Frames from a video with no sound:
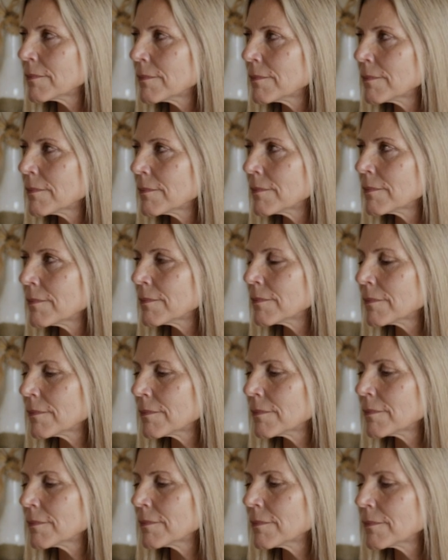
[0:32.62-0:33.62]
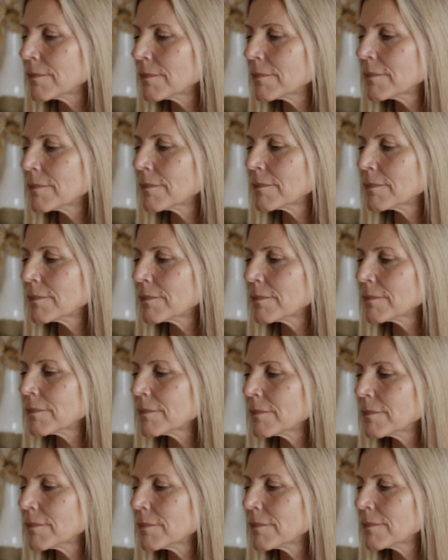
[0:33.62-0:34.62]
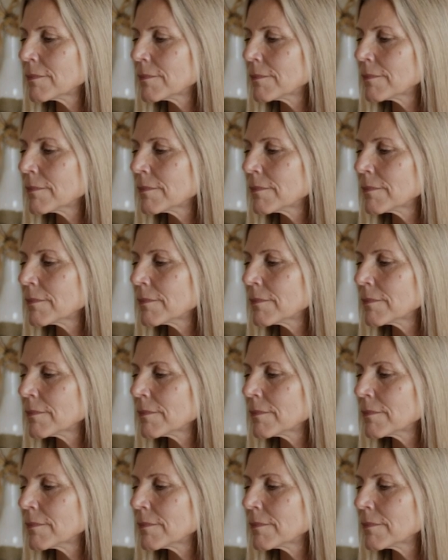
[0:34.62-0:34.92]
The person shown says nothing.